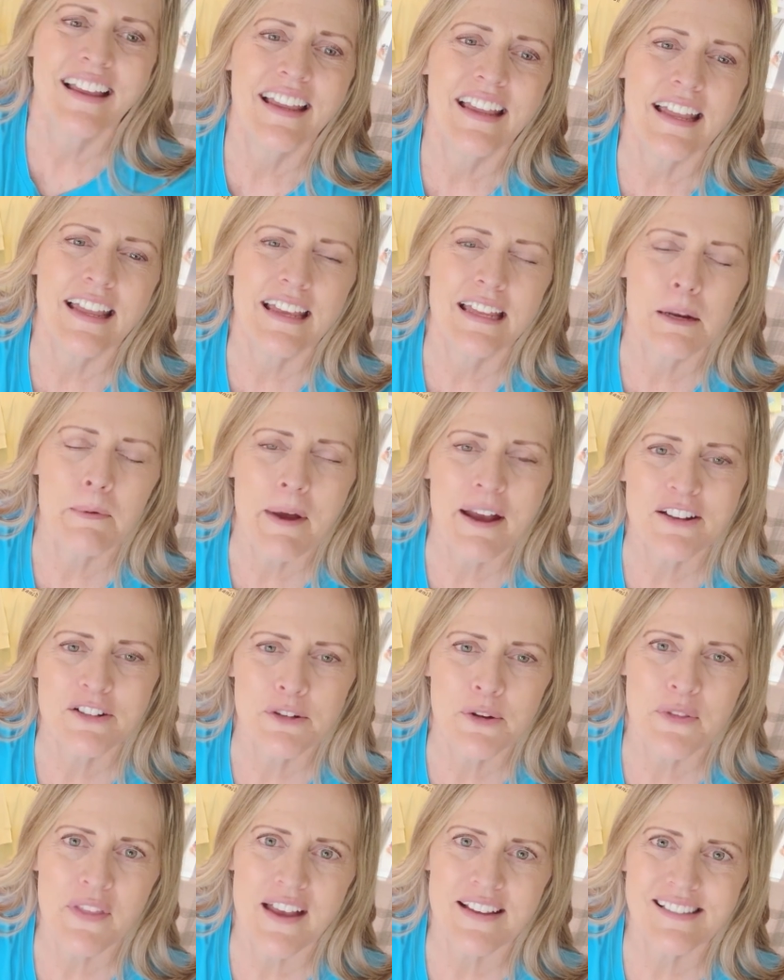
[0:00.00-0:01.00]
In about
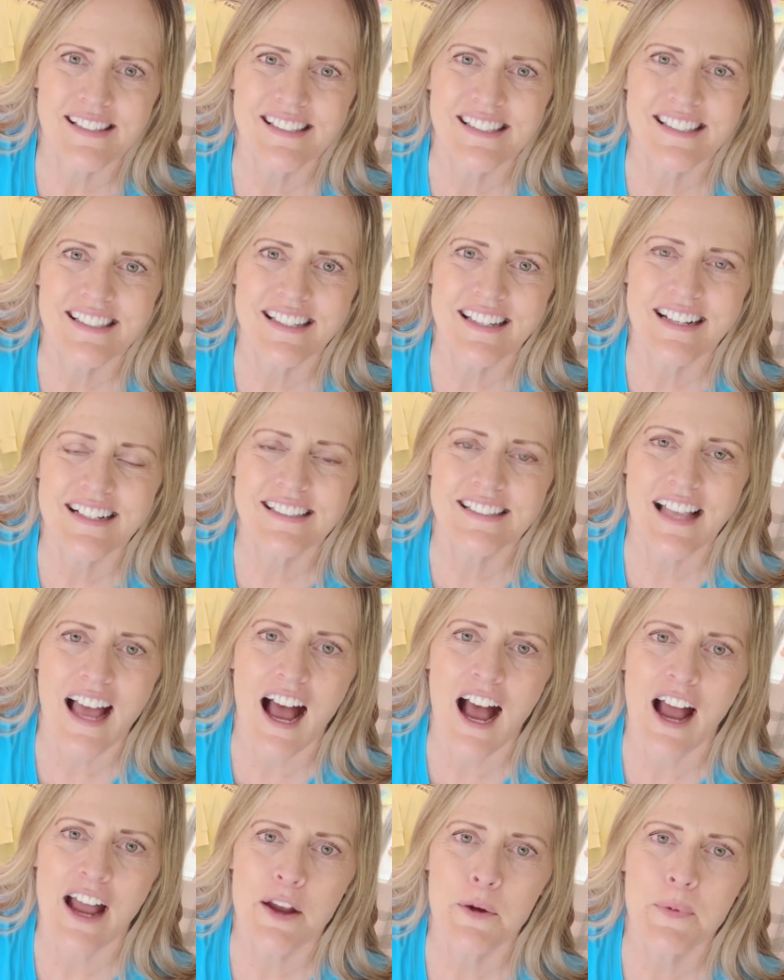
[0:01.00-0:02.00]
2006,
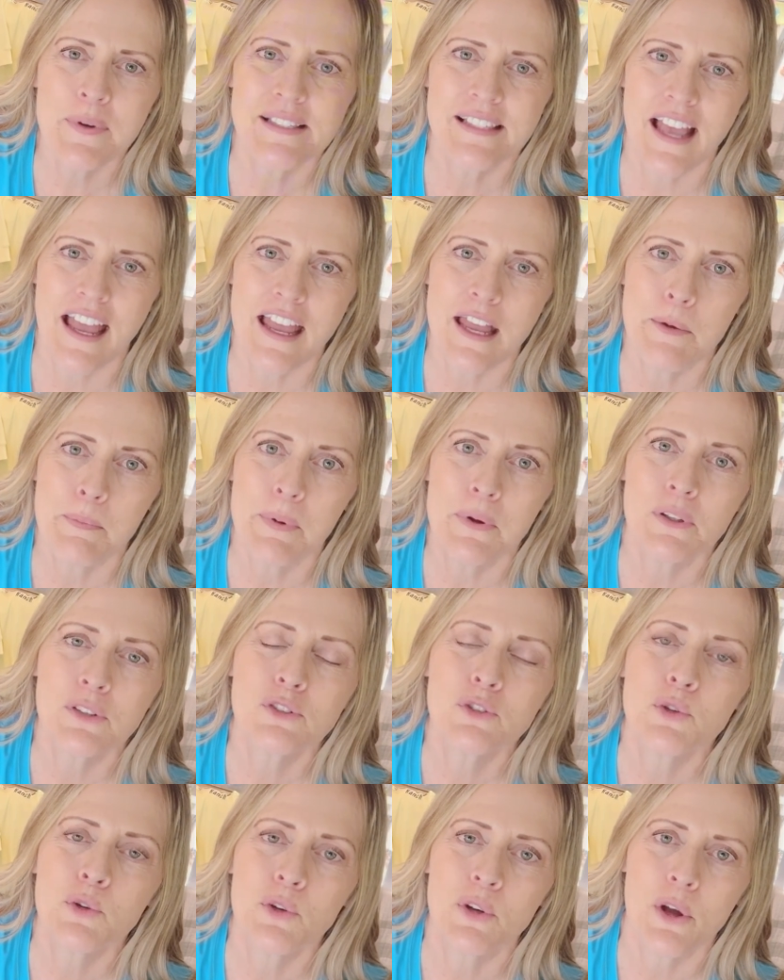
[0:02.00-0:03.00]
I was
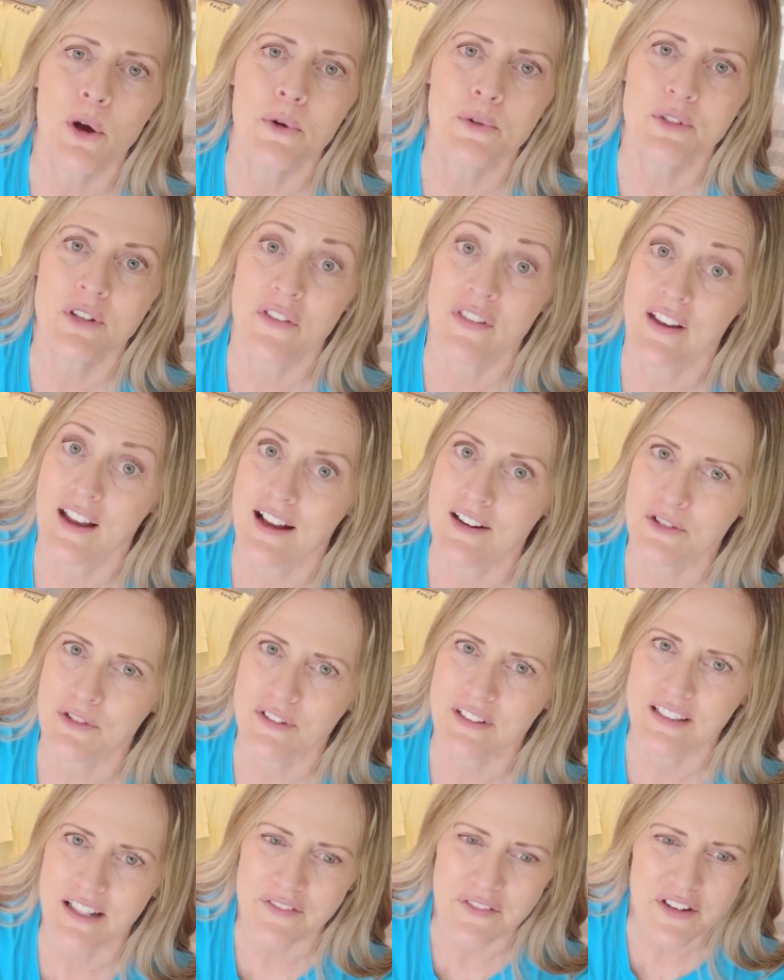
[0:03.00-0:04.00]
able to go to the
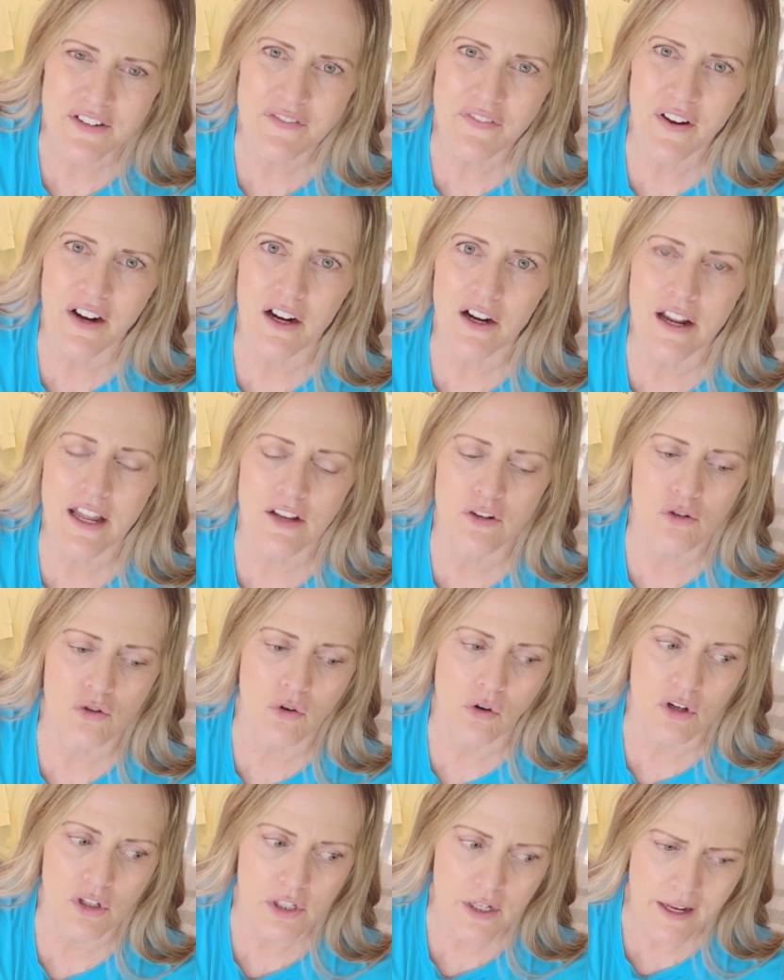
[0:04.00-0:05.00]
Country Living Fair in
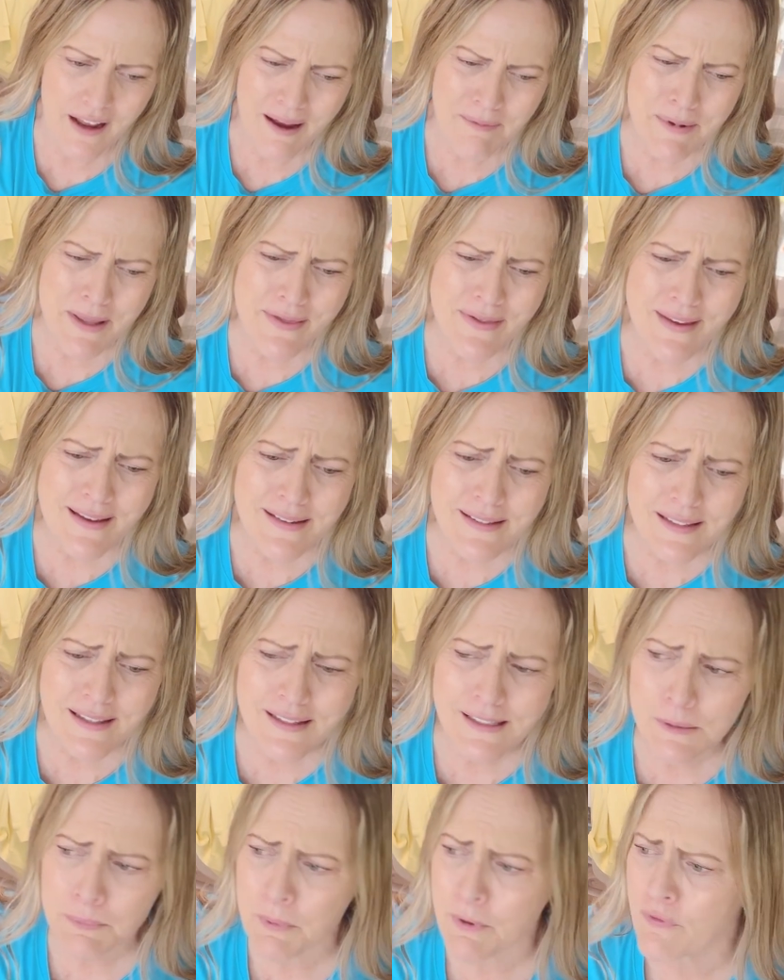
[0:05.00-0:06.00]
Georgia. I mean,
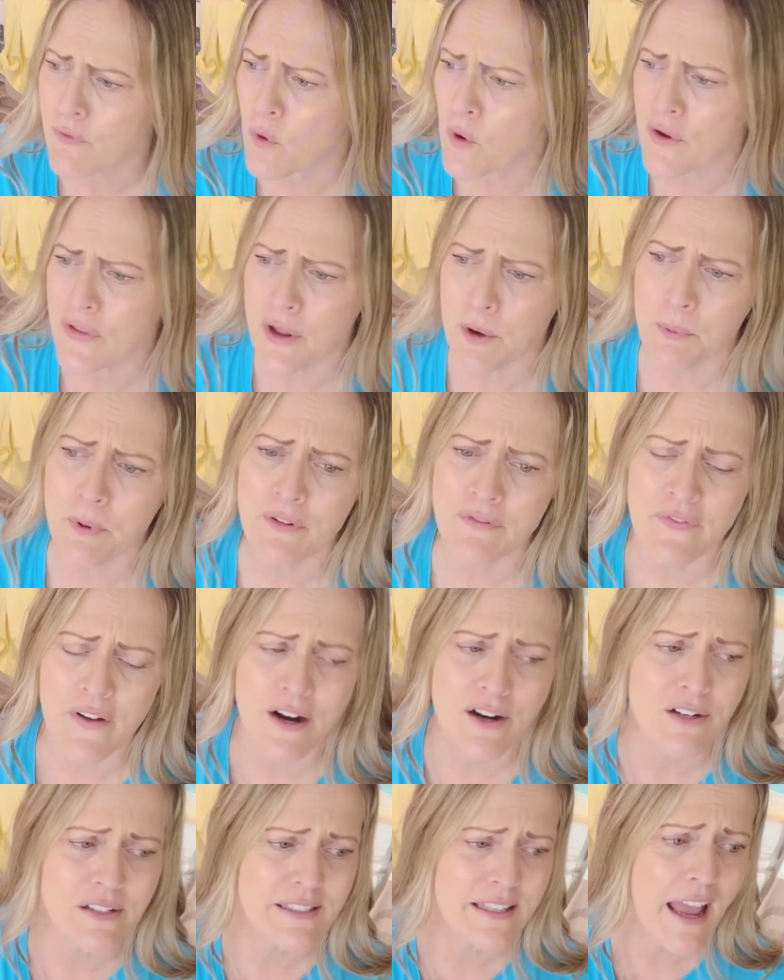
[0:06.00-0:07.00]
this is before there were
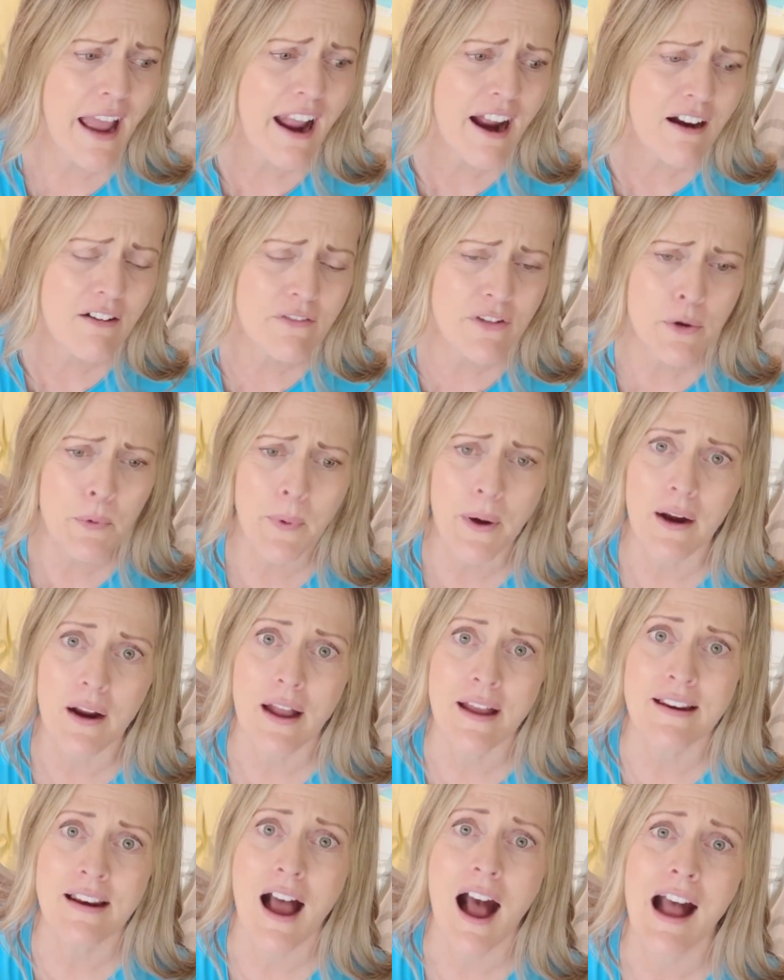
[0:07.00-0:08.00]
fairs
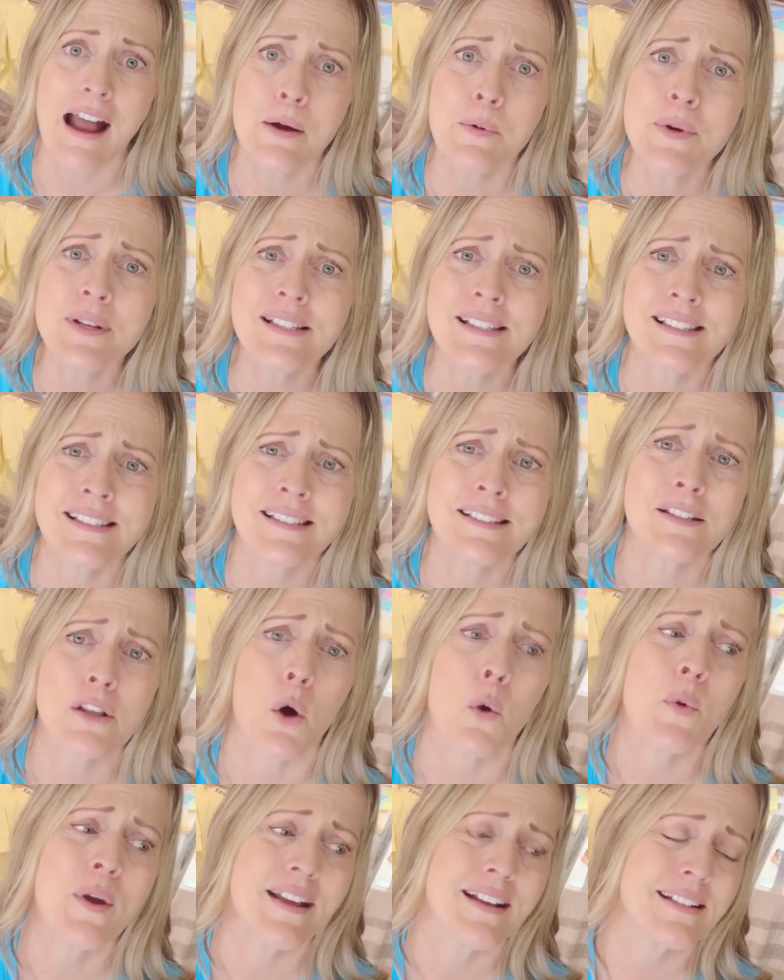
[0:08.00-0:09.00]
everywhere, and I was
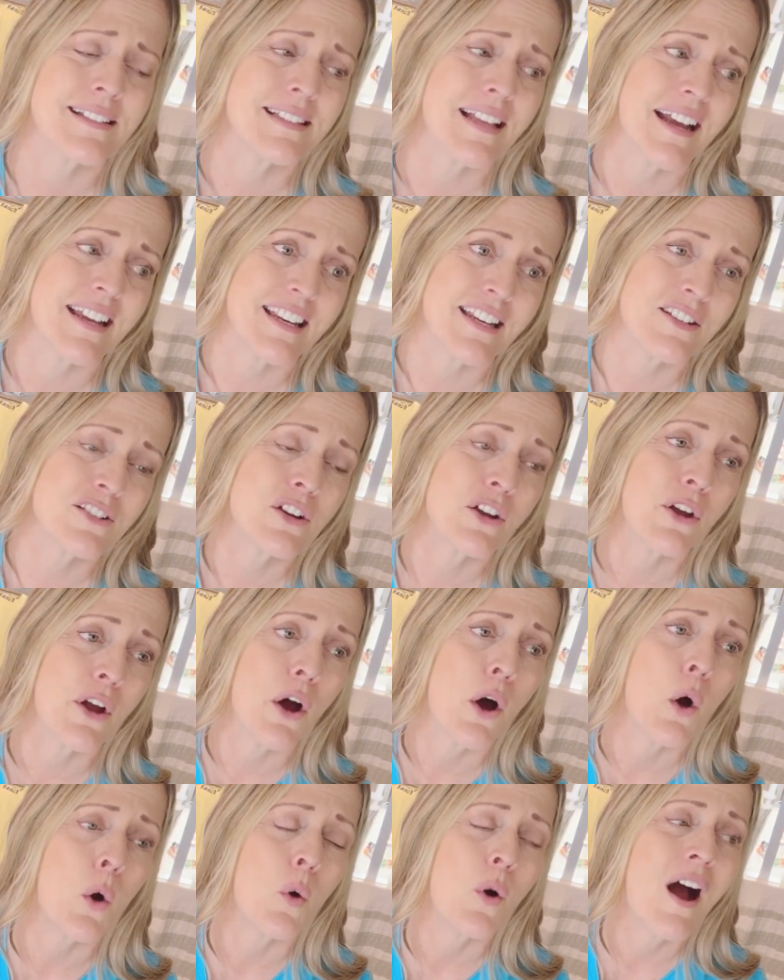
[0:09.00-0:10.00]
so excited to
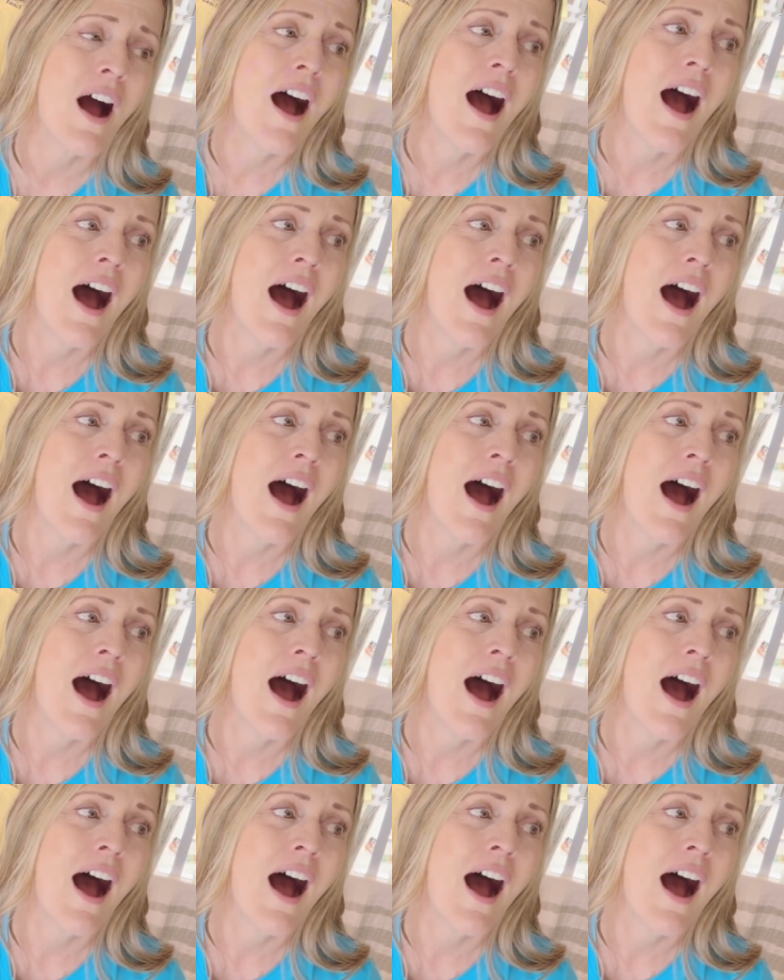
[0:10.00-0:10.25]
go.